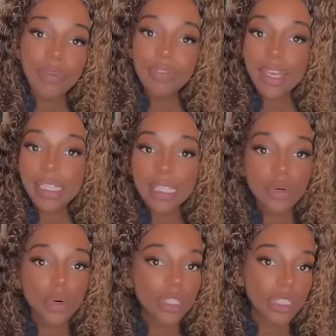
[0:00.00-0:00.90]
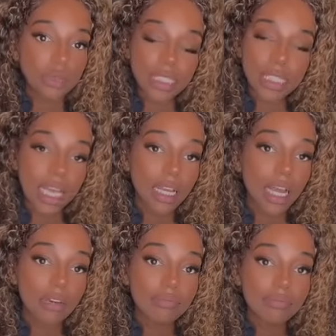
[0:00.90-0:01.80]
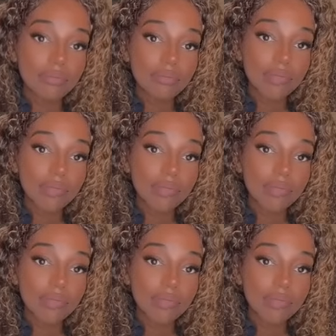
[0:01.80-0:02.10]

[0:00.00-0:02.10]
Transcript: Can we fix it or should we just let it go?